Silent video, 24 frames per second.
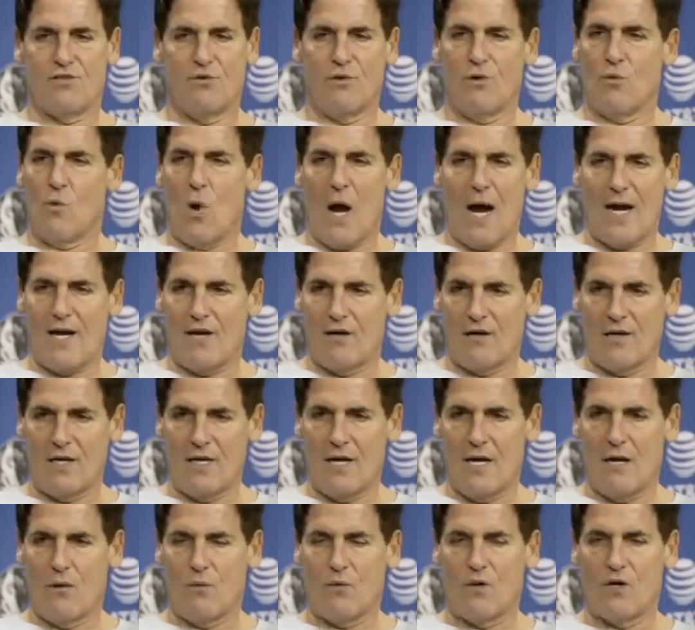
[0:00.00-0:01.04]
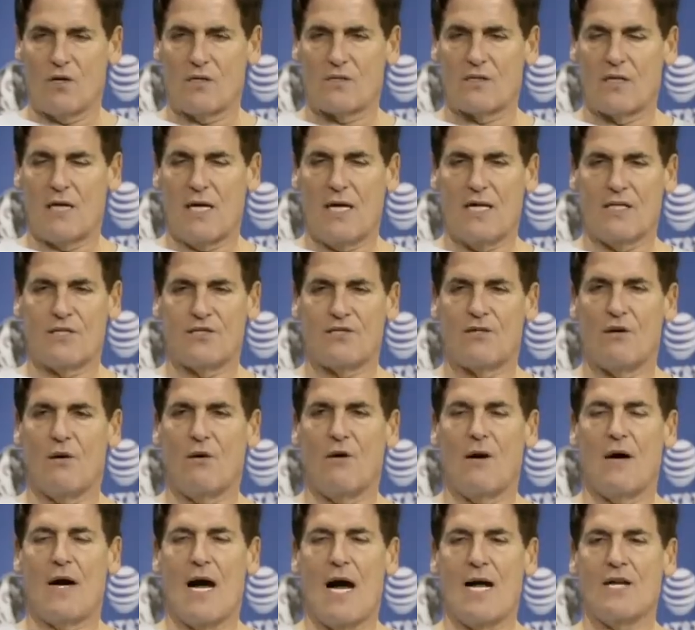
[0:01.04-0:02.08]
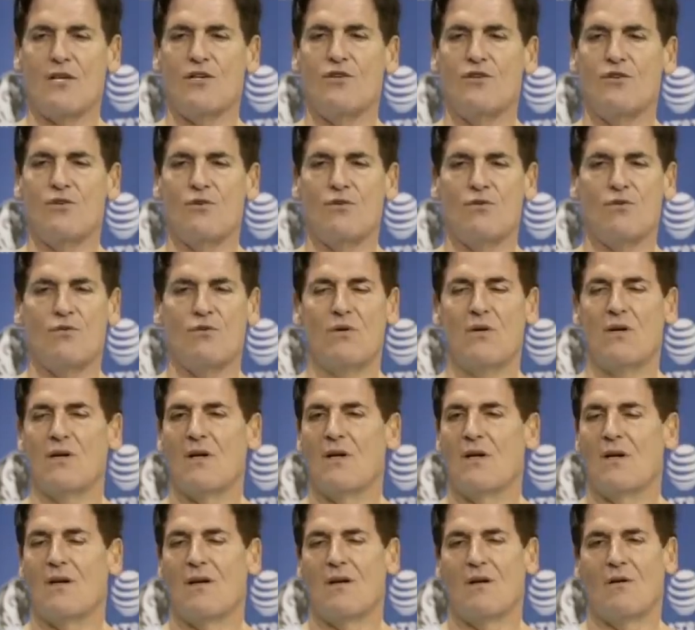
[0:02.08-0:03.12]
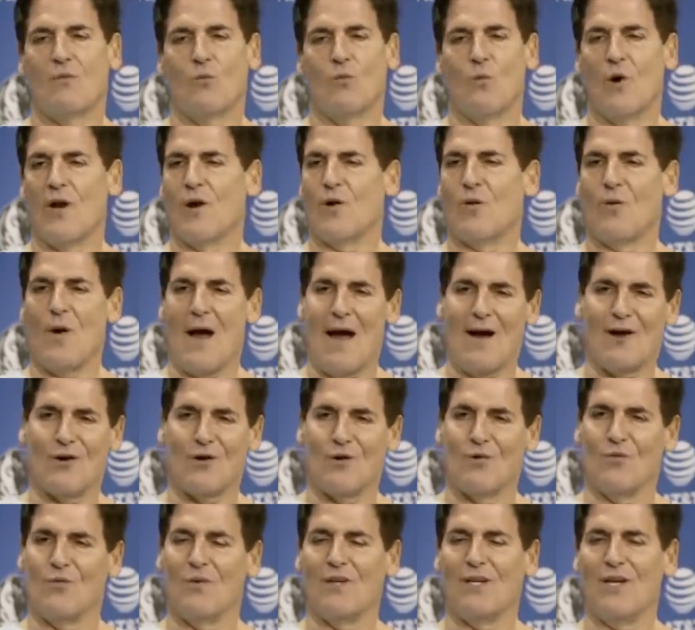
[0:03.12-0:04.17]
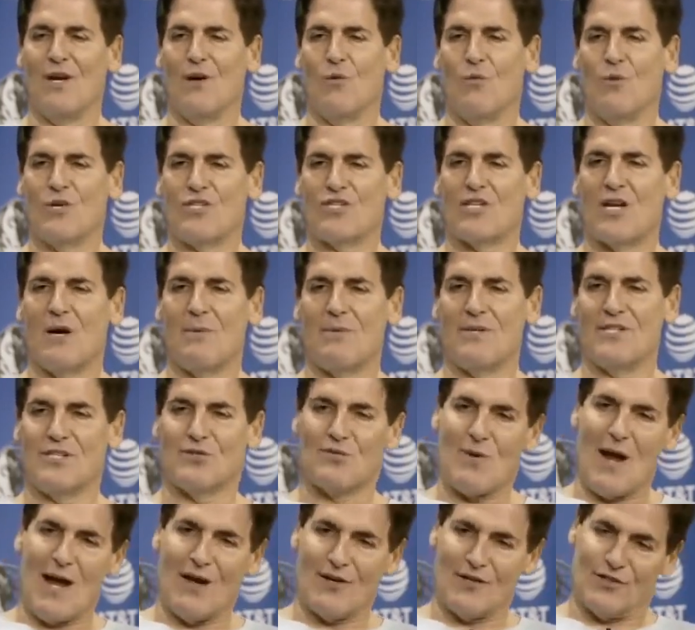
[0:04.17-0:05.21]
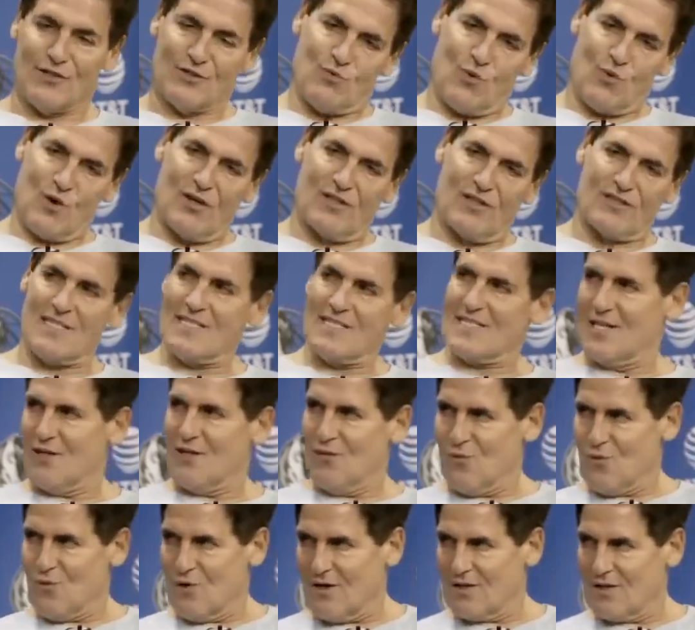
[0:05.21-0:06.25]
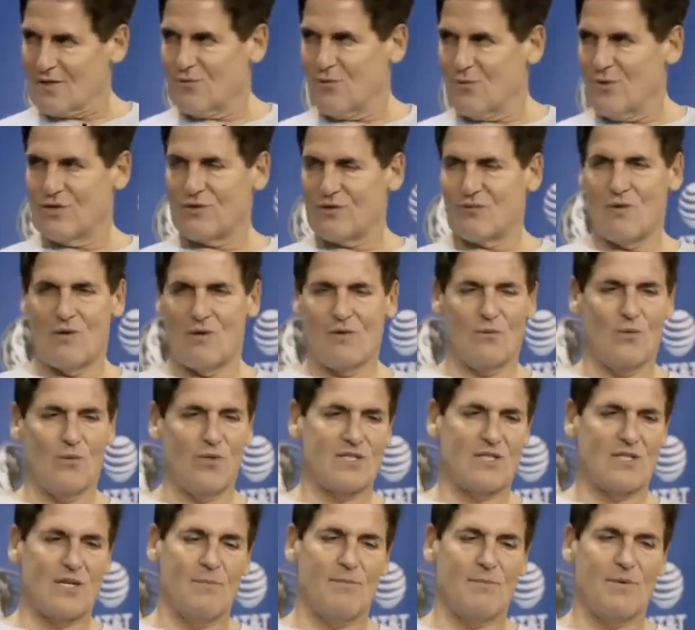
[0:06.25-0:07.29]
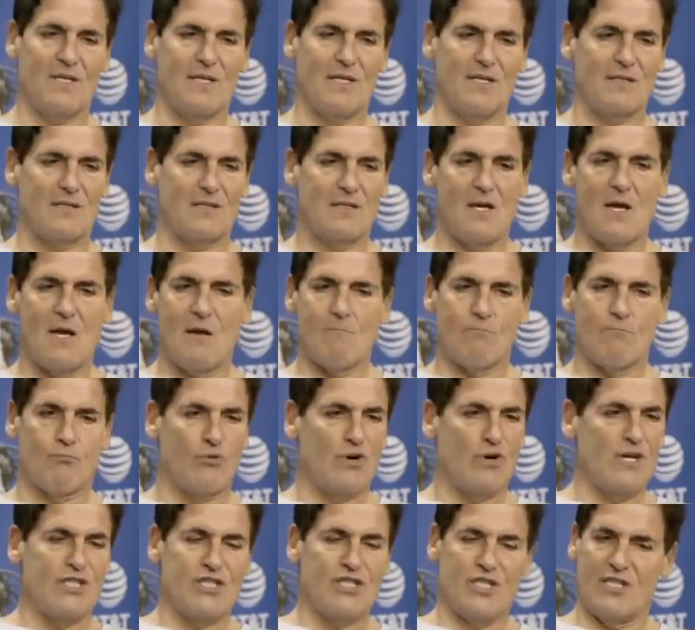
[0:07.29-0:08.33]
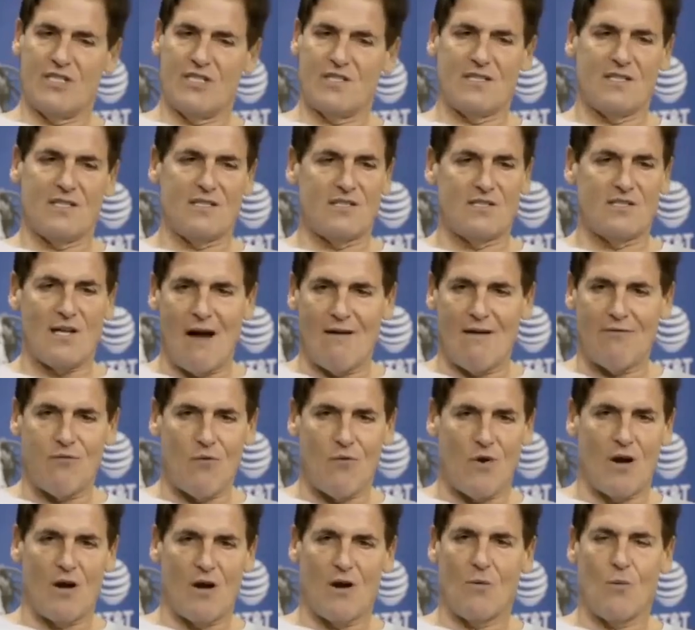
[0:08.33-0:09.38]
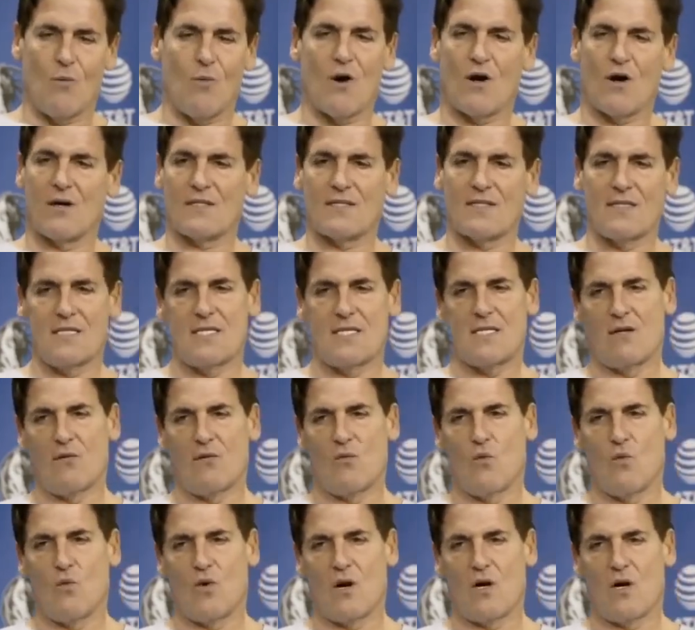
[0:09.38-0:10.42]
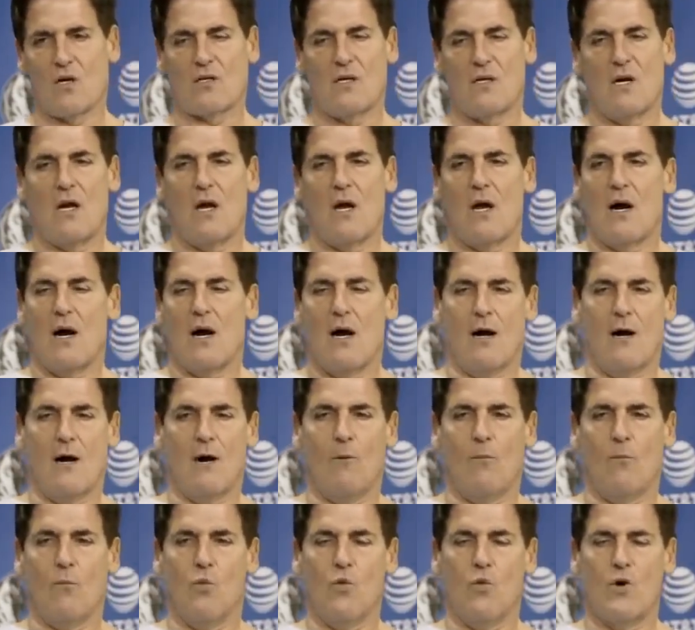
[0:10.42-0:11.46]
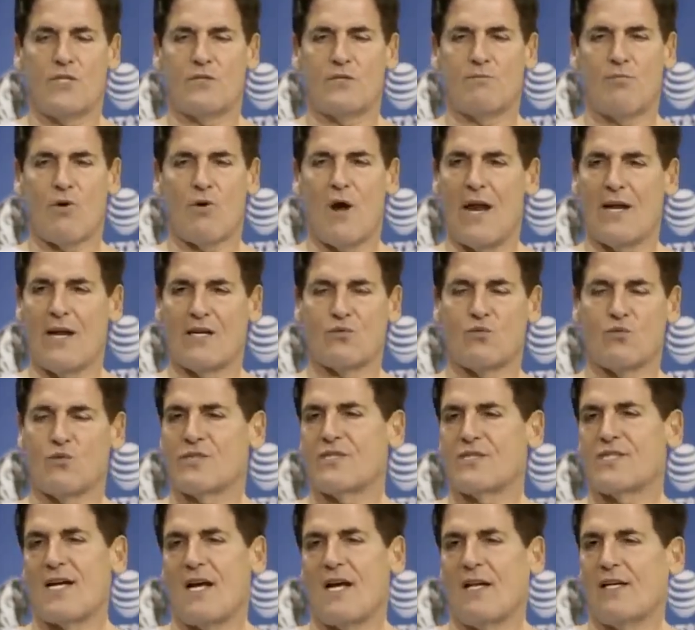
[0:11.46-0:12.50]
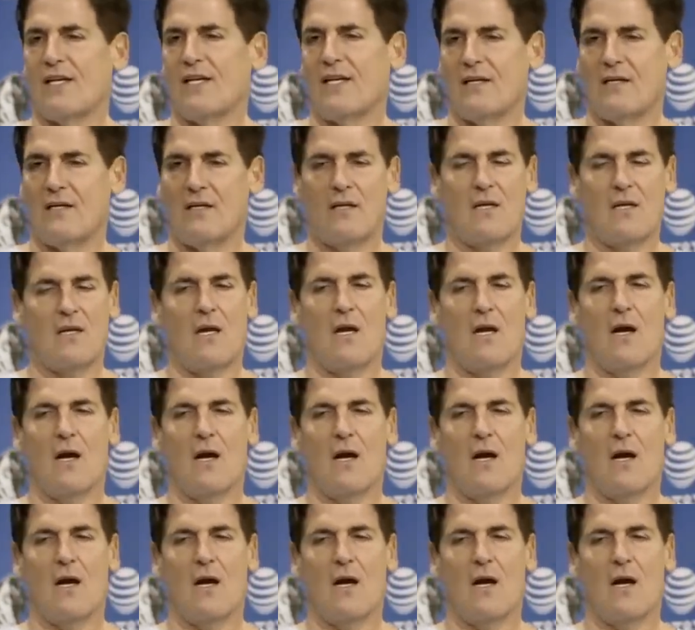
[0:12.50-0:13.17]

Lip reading: doing wide area networks, and so I knew what a router, you know, which companies' routers worked and didn't work, which companies' bridges and software worked and didn't work, which products were selling,